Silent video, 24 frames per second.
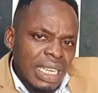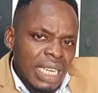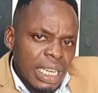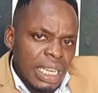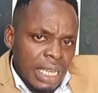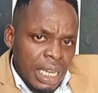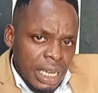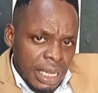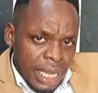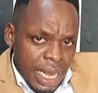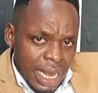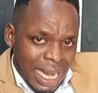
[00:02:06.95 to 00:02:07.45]

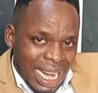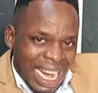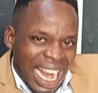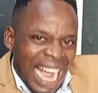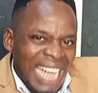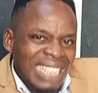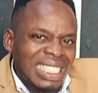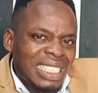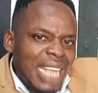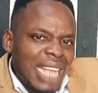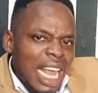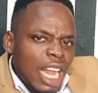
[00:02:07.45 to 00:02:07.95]
they, they, they
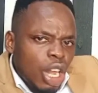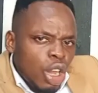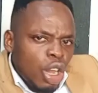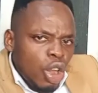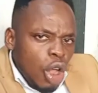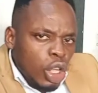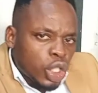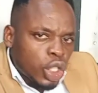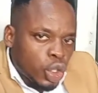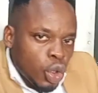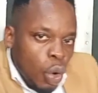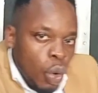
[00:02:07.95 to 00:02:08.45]
casted
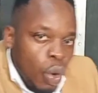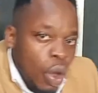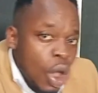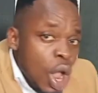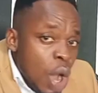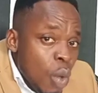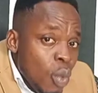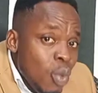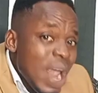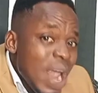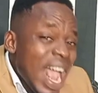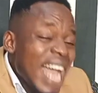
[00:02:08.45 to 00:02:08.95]
lot to
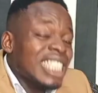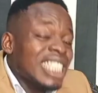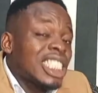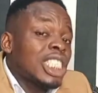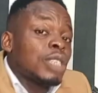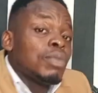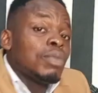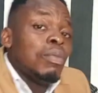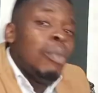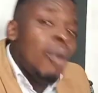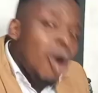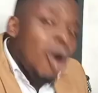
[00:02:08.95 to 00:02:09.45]
were
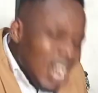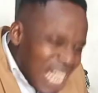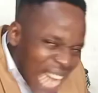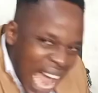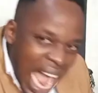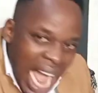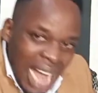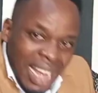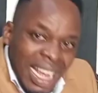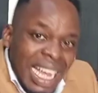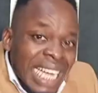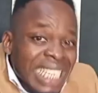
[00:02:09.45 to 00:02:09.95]

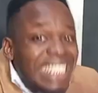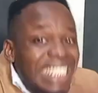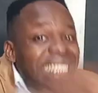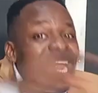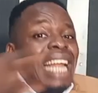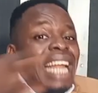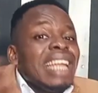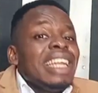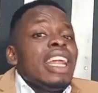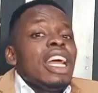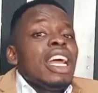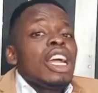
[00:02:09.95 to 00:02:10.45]
smaller
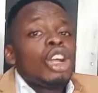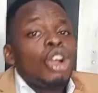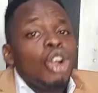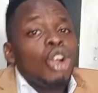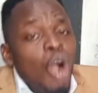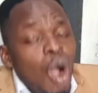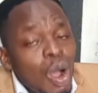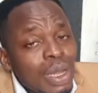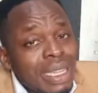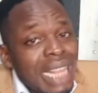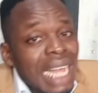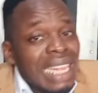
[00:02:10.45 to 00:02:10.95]
than the
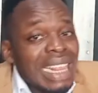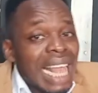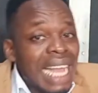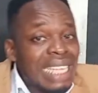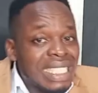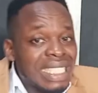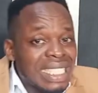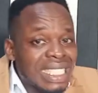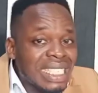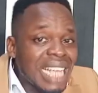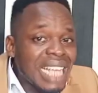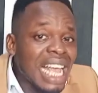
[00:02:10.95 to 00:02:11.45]
God that
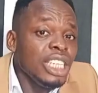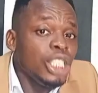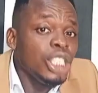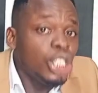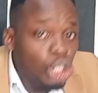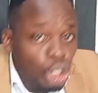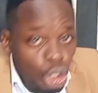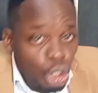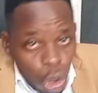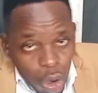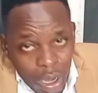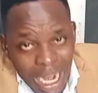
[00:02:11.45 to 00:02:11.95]
had
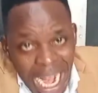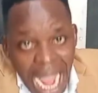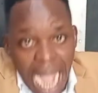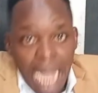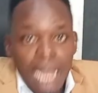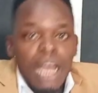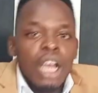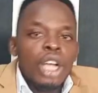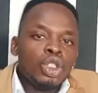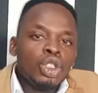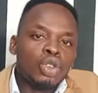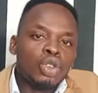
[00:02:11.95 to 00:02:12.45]
sent Jonah